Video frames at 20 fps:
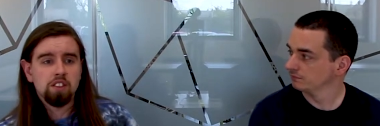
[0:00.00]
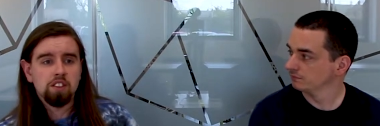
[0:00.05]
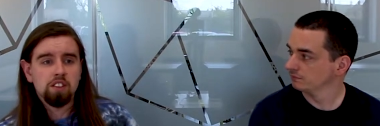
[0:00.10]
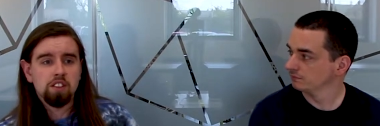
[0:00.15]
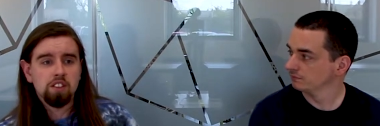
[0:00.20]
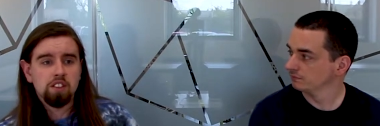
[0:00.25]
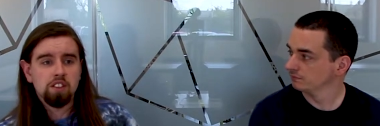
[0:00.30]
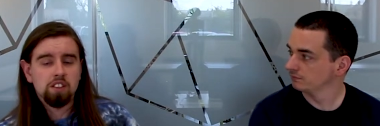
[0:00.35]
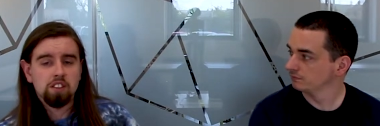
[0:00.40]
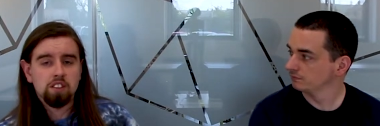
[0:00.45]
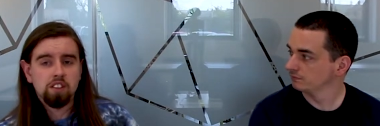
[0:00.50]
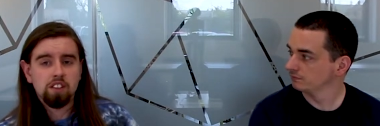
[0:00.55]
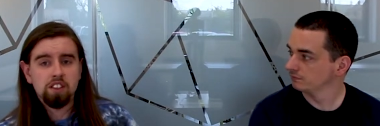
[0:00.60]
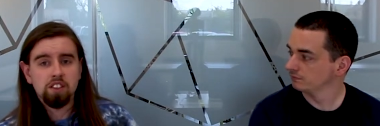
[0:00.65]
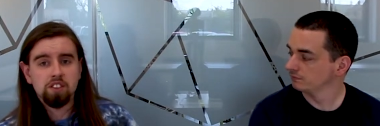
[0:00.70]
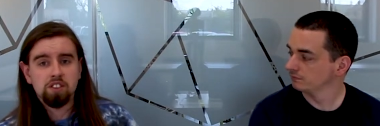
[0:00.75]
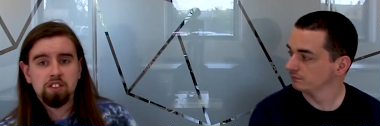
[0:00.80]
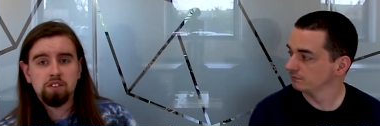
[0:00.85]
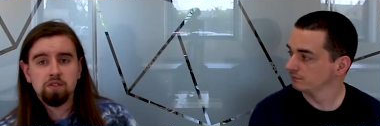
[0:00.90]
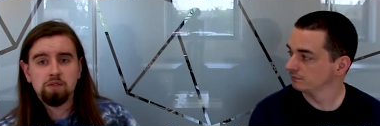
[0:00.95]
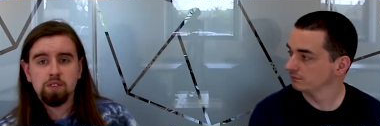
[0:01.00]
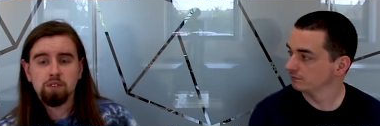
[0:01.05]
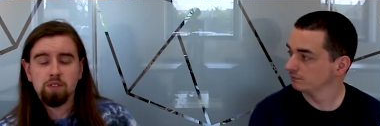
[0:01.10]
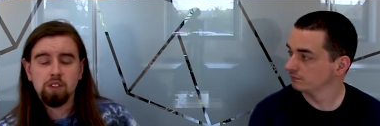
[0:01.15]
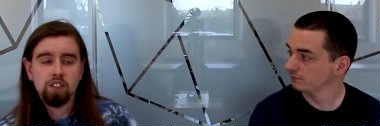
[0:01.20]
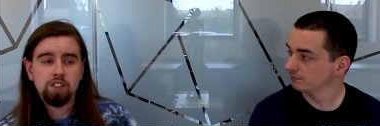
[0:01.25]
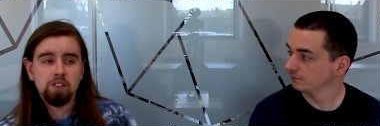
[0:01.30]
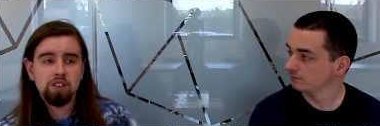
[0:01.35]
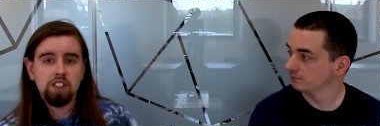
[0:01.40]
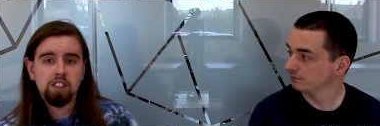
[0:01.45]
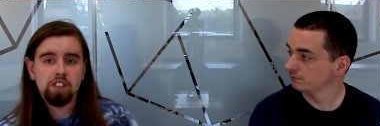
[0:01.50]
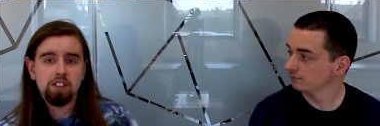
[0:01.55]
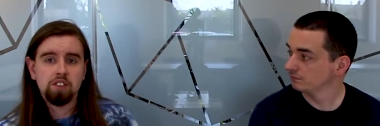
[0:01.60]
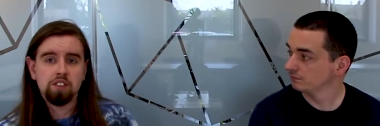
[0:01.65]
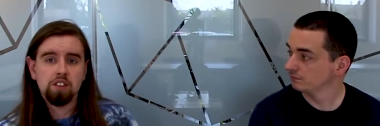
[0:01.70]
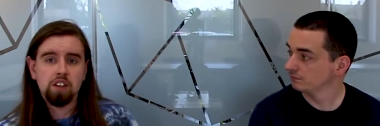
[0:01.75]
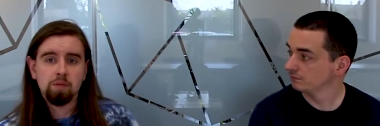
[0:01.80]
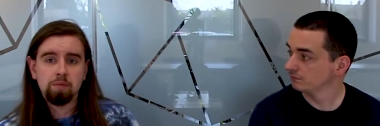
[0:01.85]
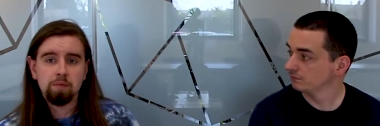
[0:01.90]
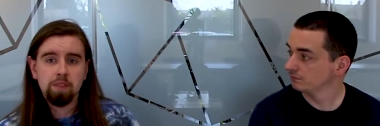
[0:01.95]
Speaker 1: the Chinese government want to
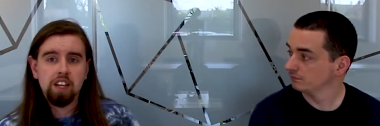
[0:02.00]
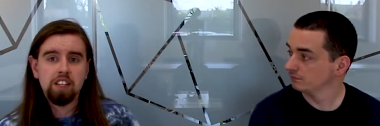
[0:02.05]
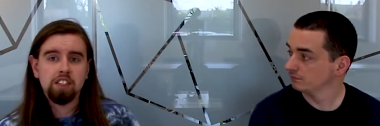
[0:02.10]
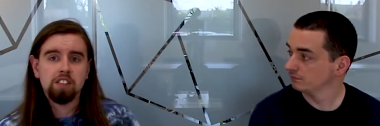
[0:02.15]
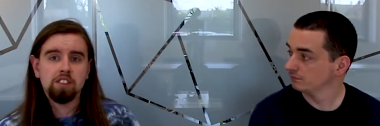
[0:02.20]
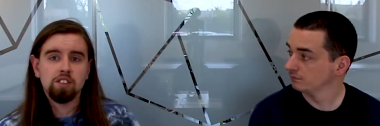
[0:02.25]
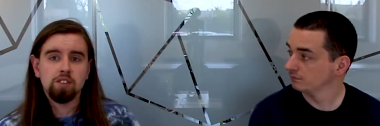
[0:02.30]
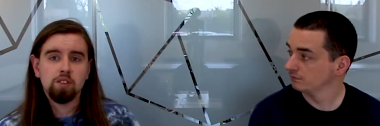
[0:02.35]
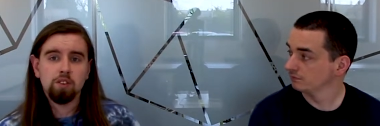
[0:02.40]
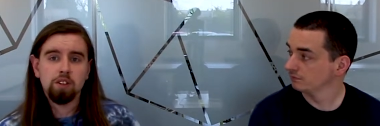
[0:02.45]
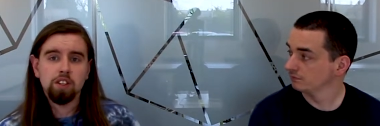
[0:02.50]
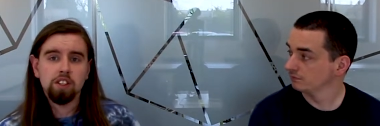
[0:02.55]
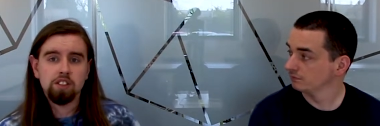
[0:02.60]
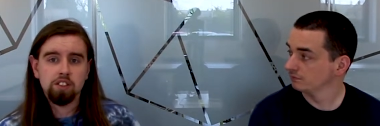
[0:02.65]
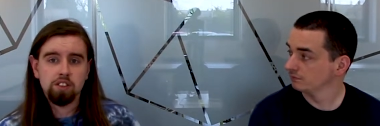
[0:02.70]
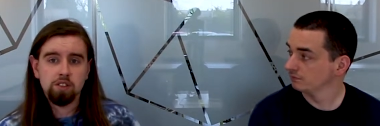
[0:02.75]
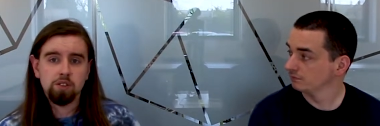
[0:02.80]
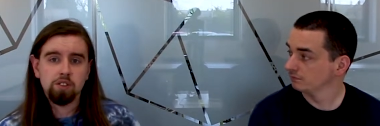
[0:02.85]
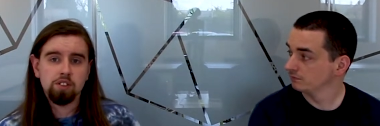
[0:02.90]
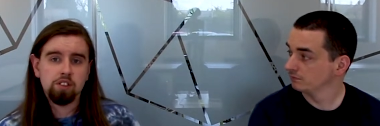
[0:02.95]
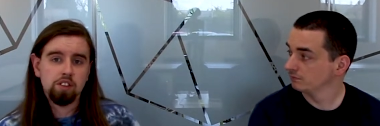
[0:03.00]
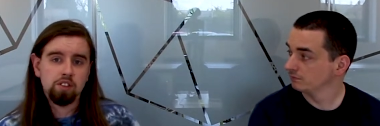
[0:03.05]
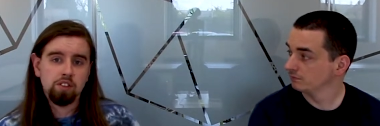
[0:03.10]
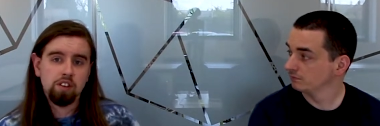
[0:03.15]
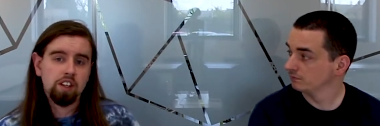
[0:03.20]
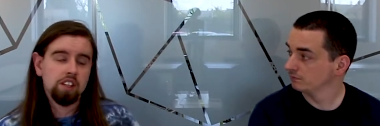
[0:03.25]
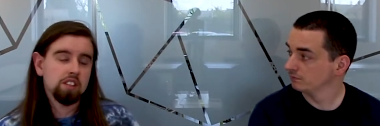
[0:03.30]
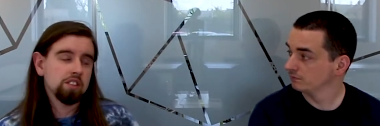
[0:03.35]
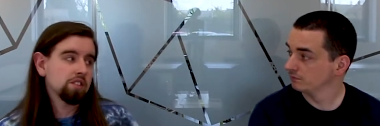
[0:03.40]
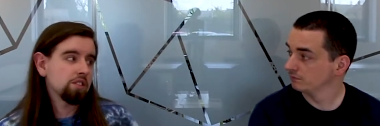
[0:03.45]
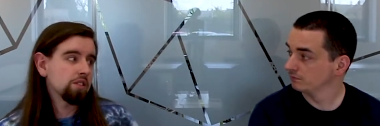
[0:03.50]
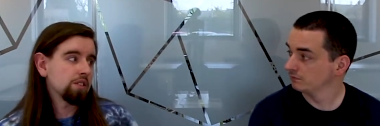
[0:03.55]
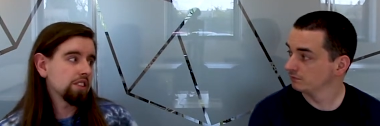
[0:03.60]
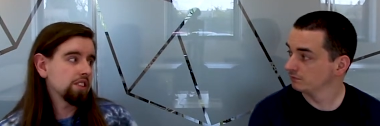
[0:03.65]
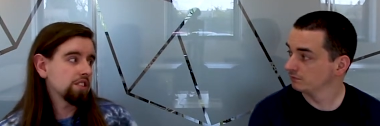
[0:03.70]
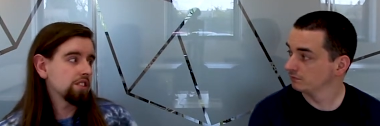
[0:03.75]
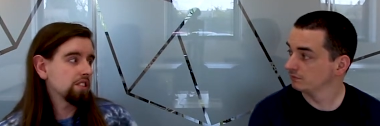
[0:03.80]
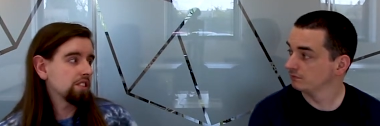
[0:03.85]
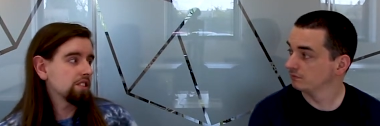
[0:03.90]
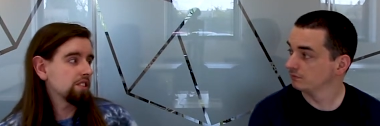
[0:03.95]
issue a mandatory social credit
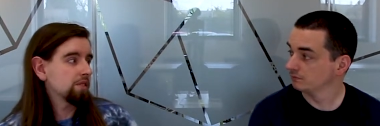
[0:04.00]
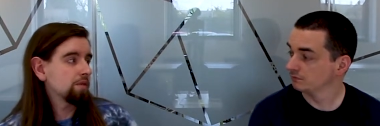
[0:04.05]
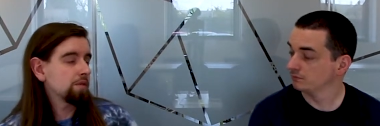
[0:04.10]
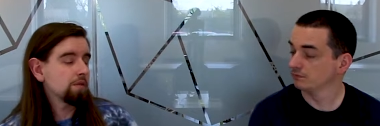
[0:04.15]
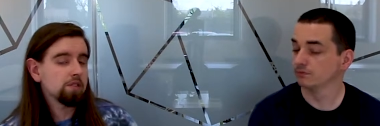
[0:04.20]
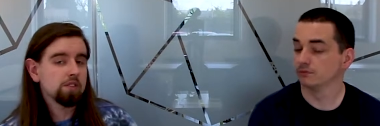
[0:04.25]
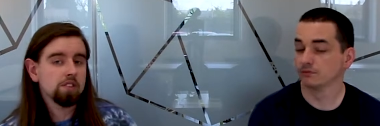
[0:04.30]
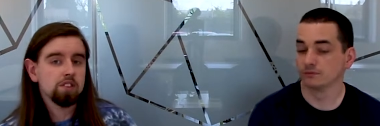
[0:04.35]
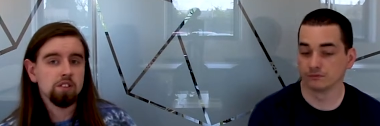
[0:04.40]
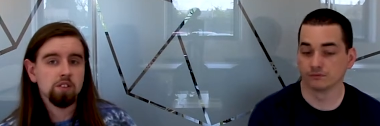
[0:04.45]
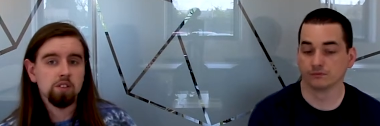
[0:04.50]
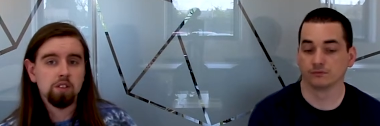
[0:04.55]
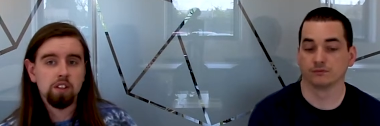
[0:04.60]
scoring system. So